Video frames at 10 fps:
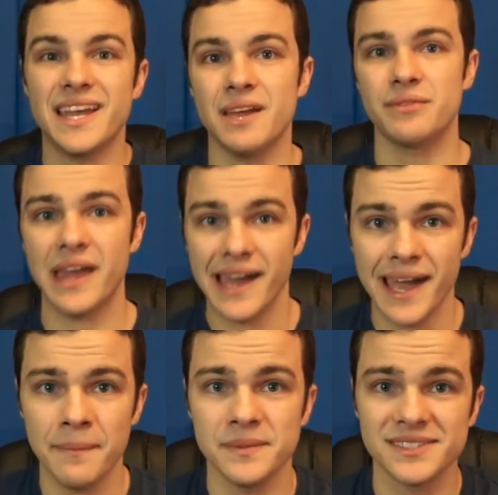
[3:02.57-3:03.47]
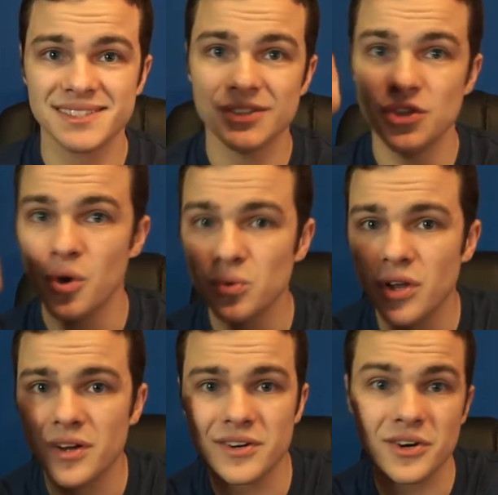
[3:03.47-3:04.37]
If the app is no
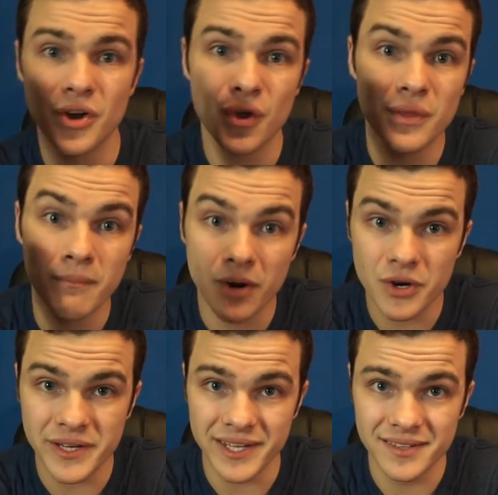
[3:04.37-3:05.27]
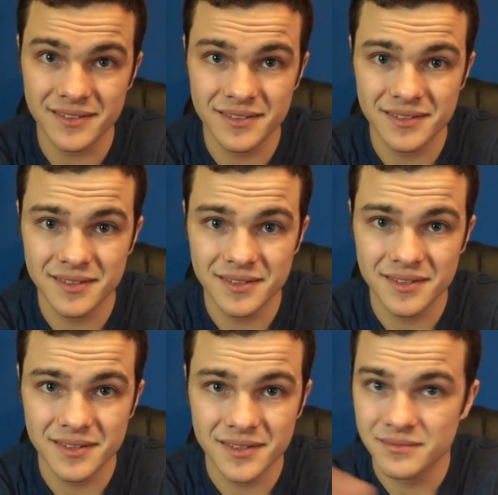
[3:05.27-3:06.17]
longer on the market,
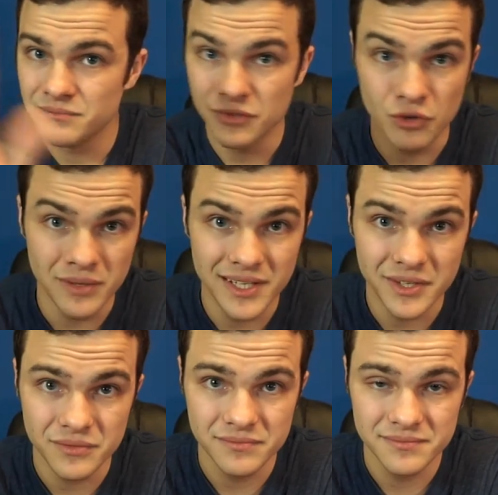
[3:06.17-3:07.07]
no big deal.